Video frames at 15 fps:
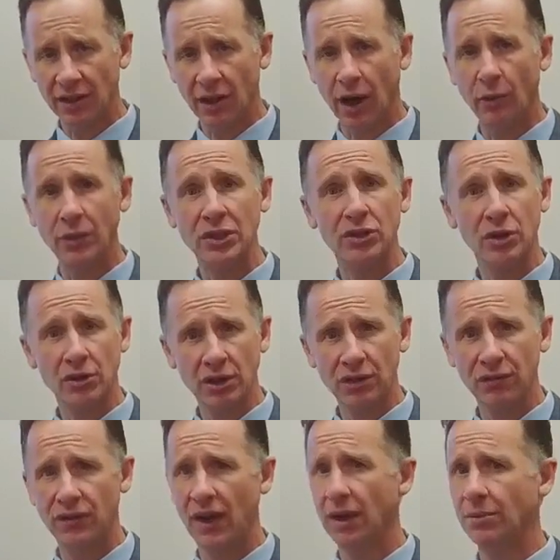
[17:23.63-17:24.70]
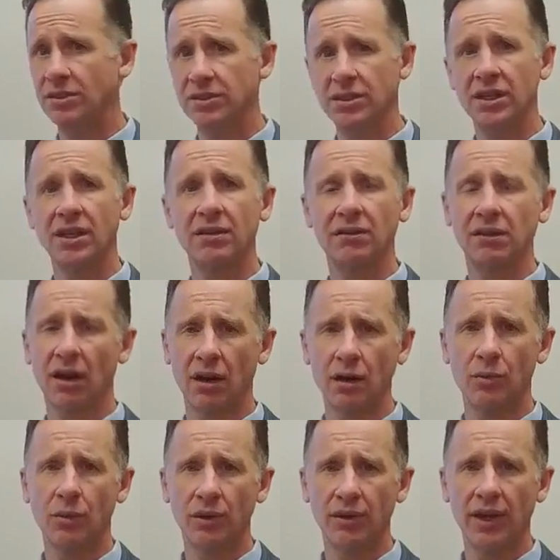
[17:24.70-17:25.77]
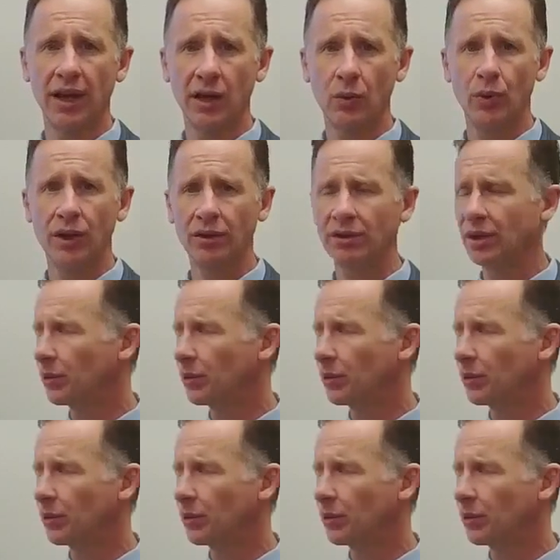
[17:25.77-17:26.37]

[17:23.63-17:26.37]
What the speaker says: returning families can get started with that quickly.